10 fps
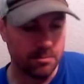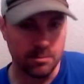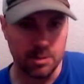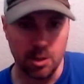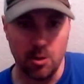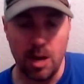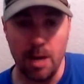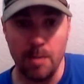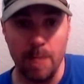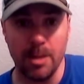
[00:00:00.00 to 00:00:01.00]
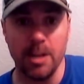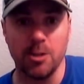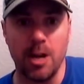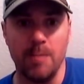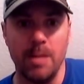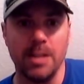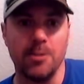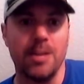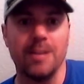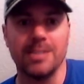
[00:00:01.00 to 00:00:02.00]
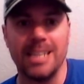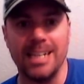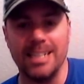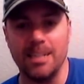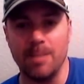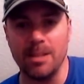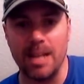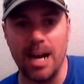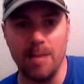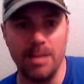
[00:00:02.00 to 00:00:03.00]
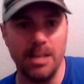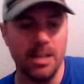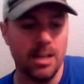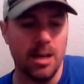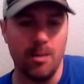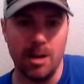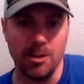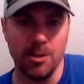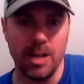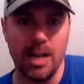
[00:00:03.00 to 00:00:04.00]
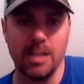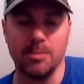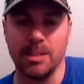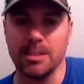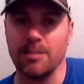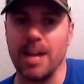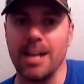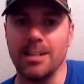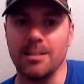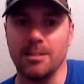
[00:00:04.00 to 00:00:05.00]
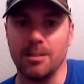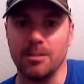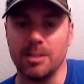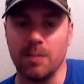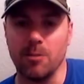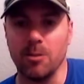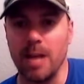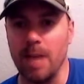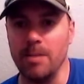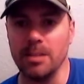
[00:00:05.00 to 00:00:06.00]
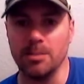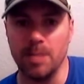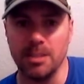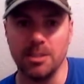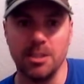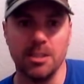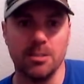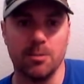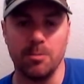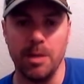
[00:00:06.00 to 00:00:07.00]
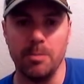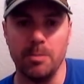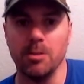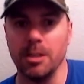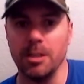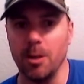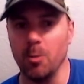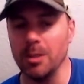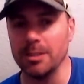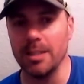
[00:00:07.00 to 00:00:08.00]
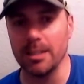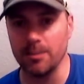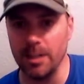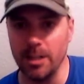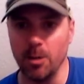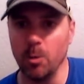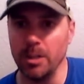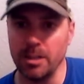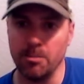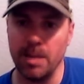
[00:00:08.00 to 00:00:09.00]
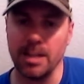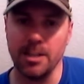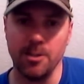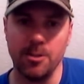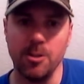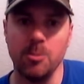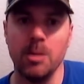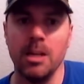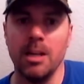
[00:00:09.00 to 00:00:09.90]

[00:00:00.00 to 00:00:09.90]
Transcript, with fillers: So I'm going to try and make 2019 about the hobby, about you guys, because I've gotten several comments, messages from people, you know, when's the next video, when you come back to YouTube.